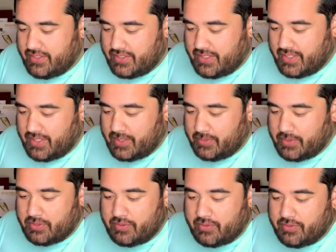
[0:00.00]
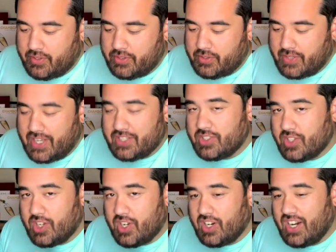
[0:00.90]
It's referred to as
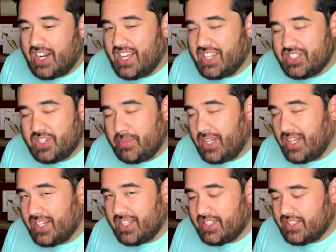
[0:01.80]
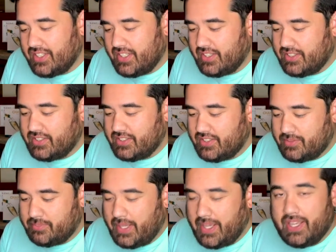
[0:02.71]
Grenache Blanca in
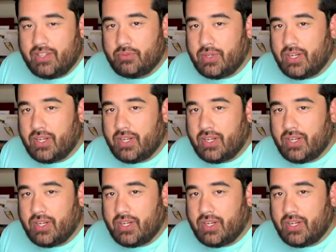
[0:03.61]
Spain,